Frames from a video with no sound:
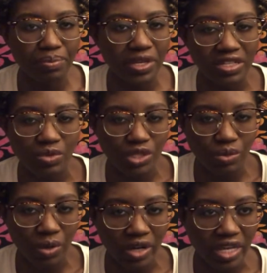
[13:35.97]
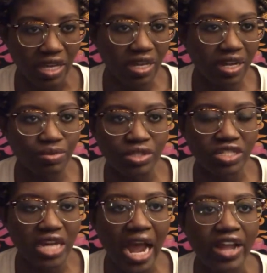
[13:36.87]
because it wasn't working and I
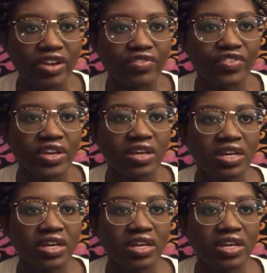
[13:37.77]
was tired of